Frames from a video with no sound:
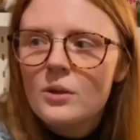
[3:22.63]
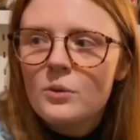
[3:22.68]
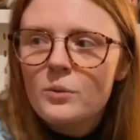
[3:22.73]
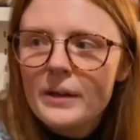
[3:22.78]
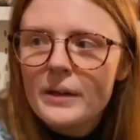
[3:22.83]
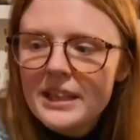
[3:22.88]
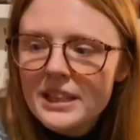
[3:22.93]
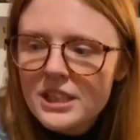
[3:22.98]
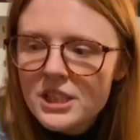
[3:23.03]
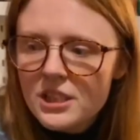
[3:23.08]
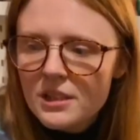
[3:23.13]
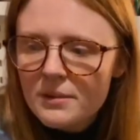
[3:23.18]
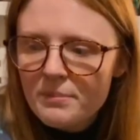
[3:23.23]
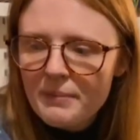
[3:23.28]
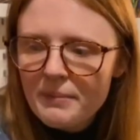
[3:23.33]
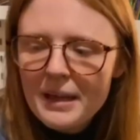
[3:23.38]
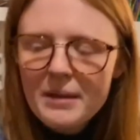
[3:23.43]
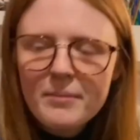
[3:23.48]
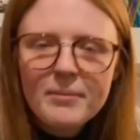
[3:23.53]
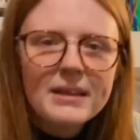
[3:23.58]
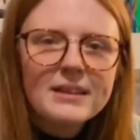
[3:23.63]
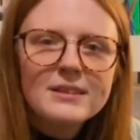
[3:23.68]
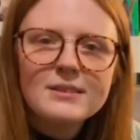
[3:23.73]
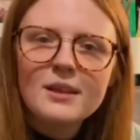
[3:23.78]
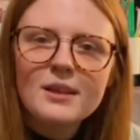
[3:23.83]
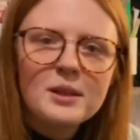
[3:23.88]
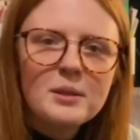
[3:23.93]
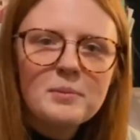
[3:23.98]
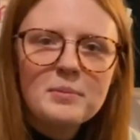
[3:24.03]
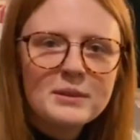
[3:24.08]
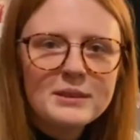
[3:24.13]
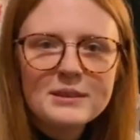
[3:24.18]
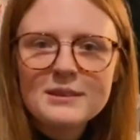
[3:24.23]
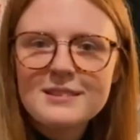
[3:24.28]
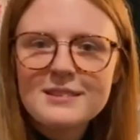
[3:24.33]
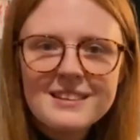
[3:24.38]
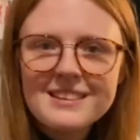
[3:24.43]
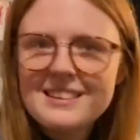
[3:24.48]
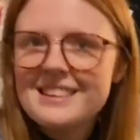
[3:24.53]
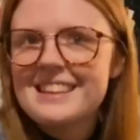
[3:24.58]
which maybe I'll sew the buttons
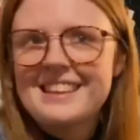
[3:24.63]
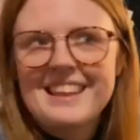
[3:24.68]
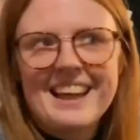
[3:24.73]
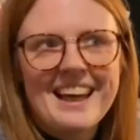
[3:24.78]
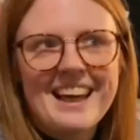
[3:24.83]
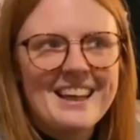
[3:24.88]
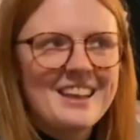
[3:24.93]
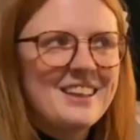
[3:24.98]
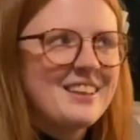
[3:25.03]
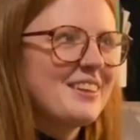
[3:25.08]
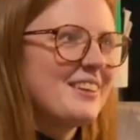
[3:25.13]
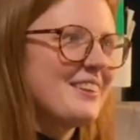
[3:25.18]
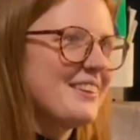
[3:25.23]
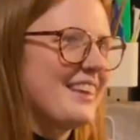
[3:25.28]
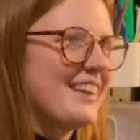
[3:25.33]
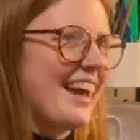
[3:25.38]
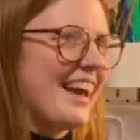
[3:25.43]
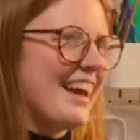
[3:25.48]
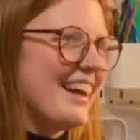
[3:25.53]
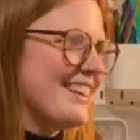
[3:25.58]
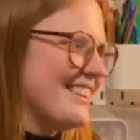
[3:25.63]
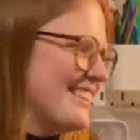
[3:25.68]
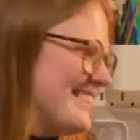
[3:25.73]
on tonight, who knows.